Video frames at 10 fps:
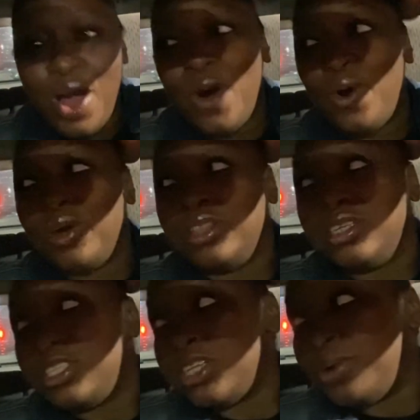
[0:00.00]
the
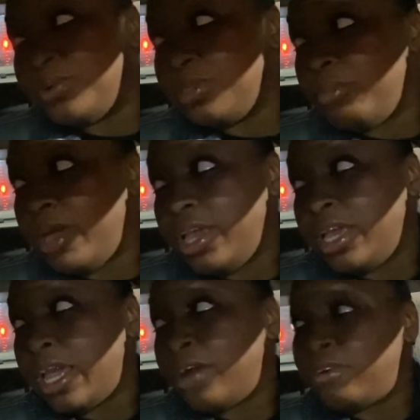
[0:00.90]
show, the main
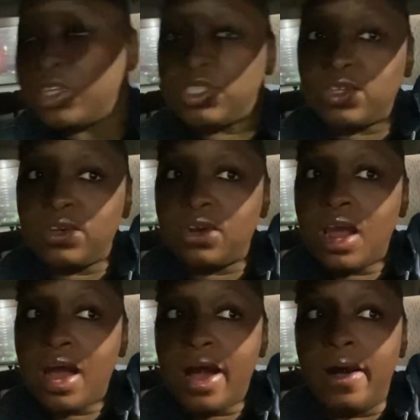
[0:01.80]
character
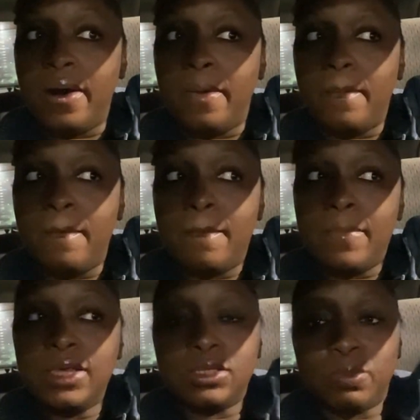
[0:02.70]

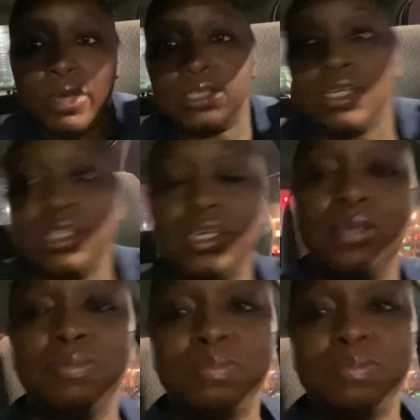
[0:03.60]
is basically